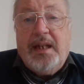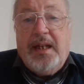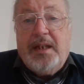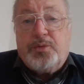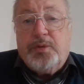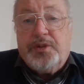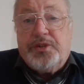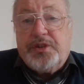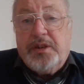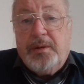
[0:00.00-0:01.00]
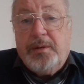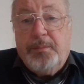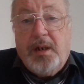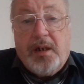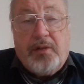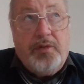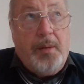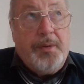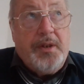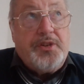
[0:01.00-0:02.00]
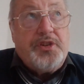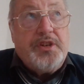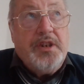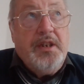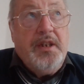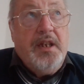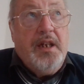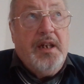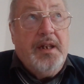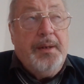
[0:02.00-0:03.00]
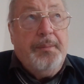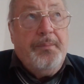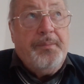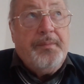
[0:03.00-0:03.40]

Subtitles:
as was Mark Roberts. The